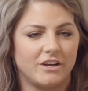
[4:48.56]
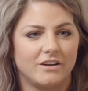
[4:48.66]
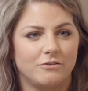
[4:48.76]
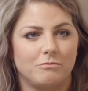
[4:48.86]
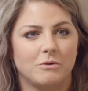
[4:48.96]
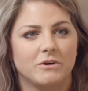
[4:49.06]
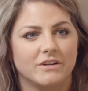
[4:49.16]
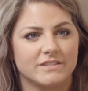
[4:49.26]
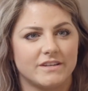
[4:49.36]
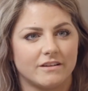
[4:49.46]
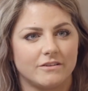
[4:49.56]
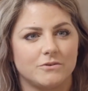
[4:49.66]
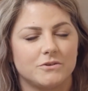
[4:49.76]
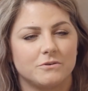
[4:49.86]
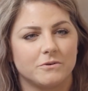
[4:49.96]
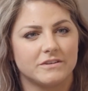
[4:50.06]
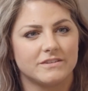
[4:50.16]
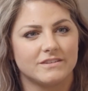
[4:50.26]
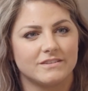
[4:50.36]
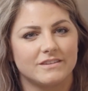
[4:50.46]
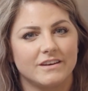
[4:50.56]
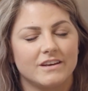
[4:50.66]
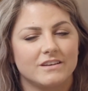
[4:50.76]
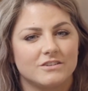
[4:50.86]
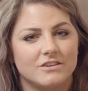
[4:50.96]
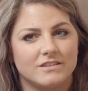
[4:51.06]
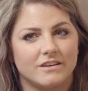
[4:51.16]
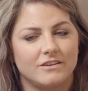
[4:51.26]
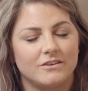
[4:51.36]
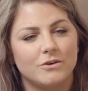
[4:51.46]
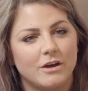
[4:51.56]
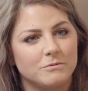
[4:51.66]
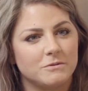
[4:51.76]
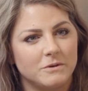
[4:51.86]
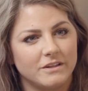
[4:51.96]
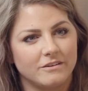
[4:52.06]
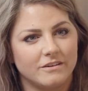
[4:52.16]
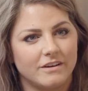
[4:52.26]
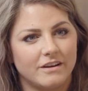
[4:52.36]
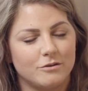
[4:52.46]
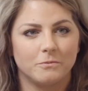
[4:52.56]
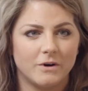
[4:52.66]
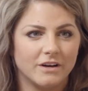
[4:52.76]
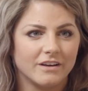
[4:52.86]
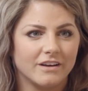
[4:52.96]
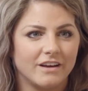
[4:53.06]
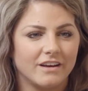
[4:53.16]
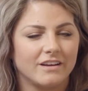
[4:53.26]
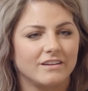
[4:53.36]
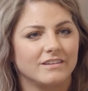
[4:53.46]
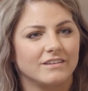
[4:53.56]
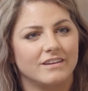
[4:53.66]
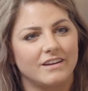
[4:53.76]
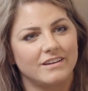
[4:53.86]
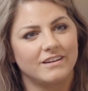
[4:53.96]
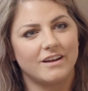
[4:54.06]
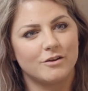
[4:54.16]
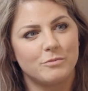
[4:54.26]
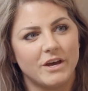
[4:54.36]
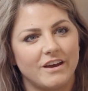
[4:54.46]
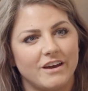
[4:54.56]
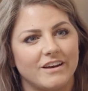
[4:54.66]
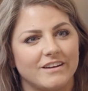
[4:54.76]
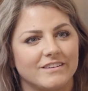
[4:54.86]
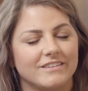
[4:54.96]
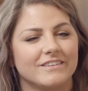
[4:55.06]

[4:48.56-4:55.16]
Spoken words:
I remembered exactly who she was, and she said, "You helped me learn how to walk again and get in and out of bed."